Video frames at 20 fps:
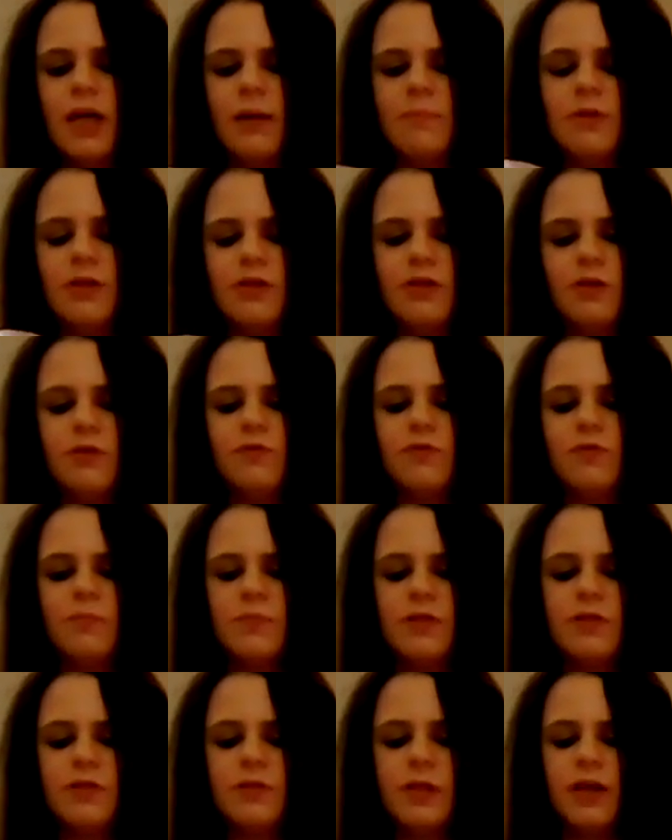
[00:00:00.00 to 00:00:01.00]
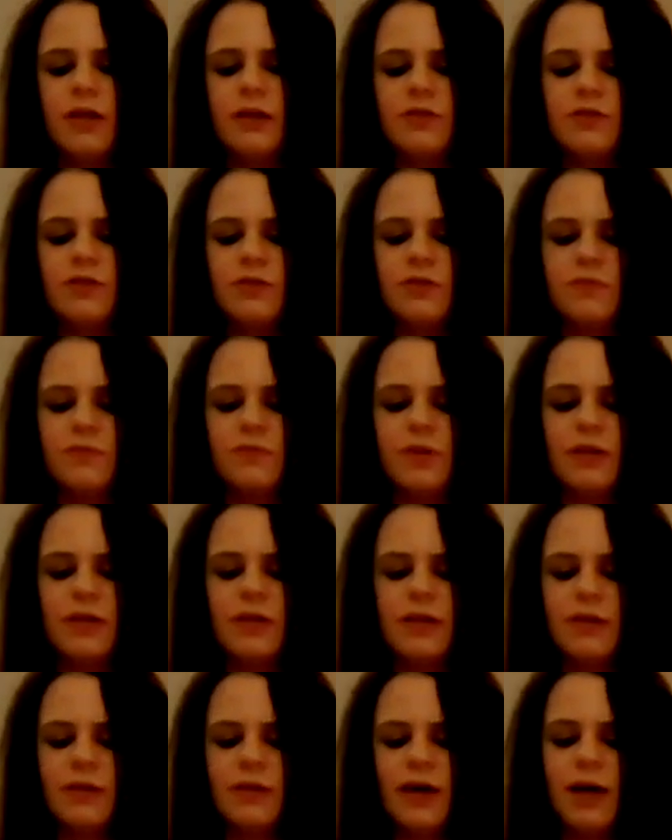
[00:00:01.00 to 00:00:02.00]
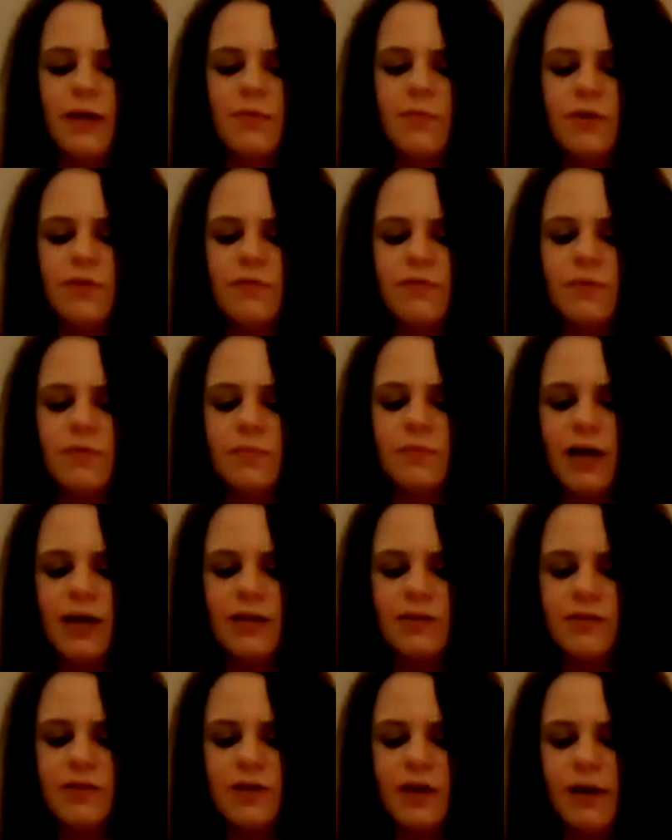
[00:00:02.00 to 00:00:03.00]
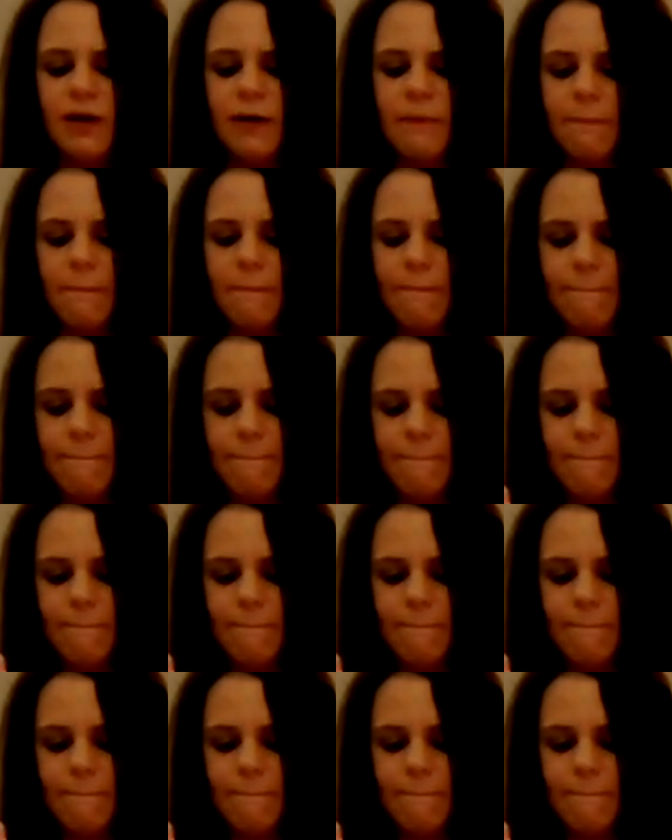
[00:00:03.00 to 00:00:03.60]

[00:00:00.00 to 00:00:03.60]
I'm going to go from this side too. Like I went from last time.